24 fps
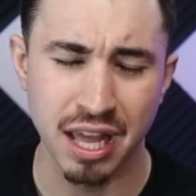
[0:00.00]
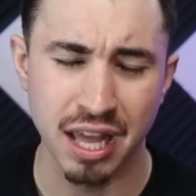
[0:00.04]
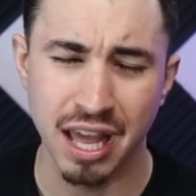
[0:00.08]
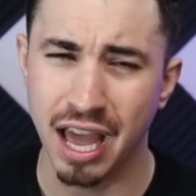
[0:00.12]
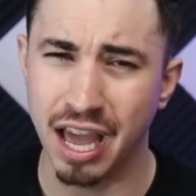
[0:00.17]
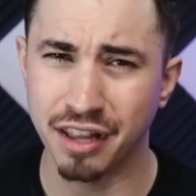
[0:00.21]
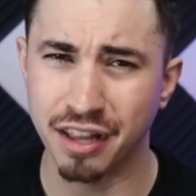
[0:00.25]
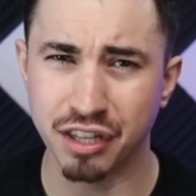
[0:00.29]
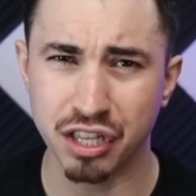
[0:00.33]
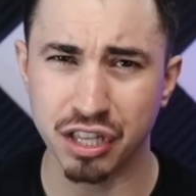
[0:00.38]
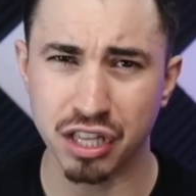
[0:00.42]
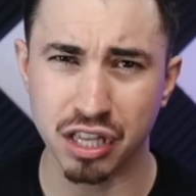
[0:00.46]

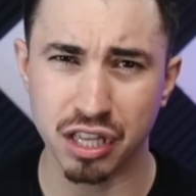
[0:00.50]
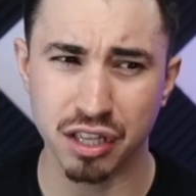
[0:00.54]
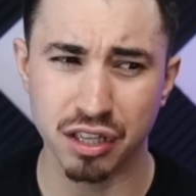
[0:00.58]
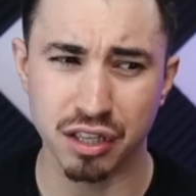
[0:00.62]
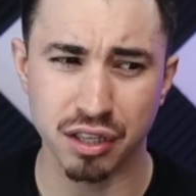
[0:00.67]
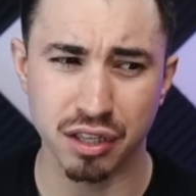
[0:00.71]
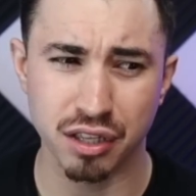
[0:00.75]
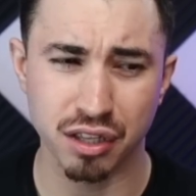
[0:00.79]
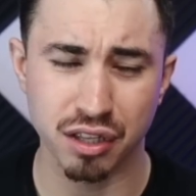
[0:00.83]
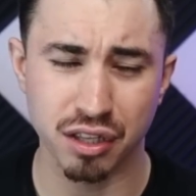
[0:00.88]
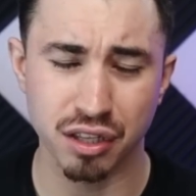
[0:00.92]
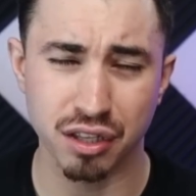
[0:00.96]
And the
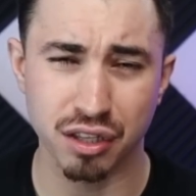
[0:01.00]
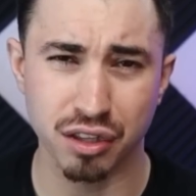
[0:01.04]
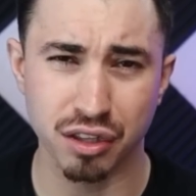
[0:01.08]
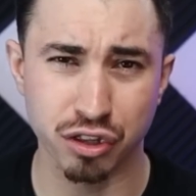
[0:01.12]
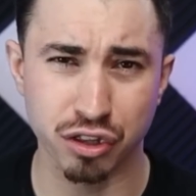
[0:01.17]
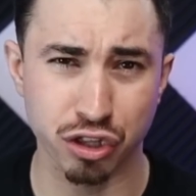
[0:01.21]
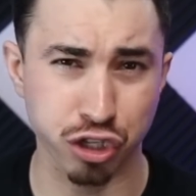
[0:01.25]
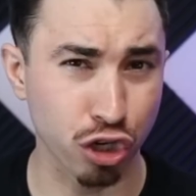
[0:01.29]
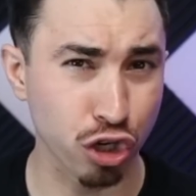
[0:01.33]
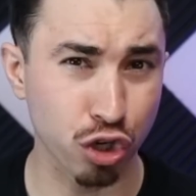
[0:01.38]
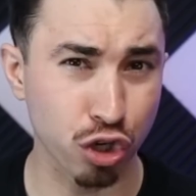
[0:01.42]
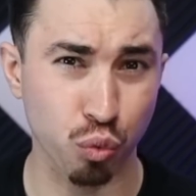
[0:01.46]

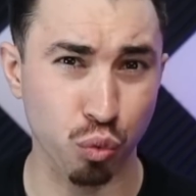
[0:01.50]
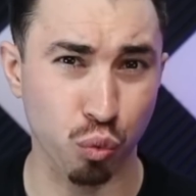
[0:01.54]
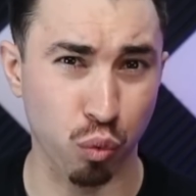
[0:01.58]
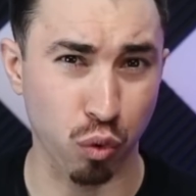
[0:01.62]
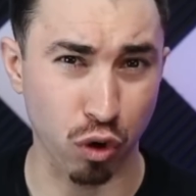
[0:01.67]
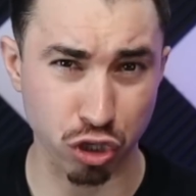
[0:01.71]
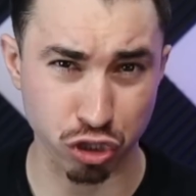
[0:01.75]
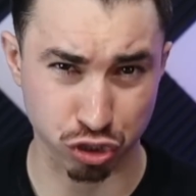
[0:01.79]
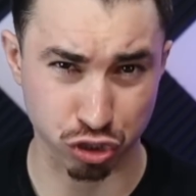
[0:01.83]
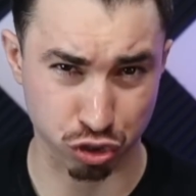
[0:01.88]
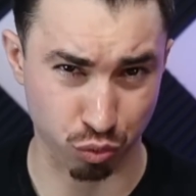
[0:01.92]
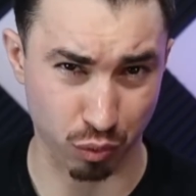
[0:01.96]
third
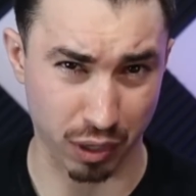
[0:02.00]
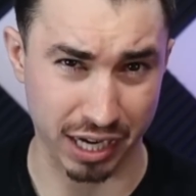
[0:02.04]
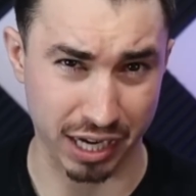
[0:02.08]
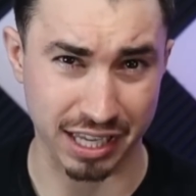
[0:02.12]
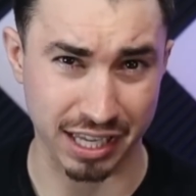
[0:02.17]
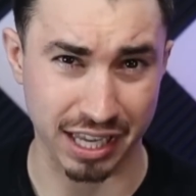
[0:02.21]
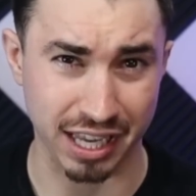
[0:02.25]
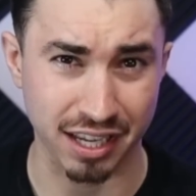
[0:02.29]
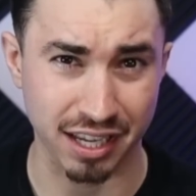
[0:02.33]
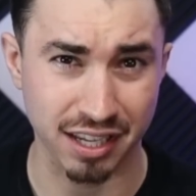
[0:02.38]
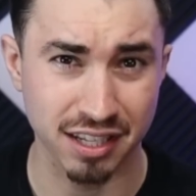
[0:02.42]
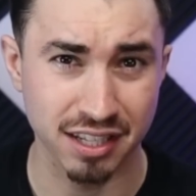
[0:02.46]
worst
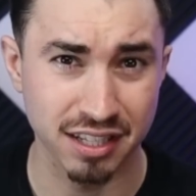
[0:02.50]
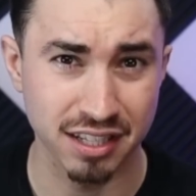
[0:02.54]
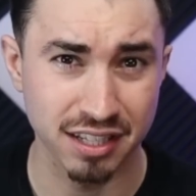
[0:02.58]
ranking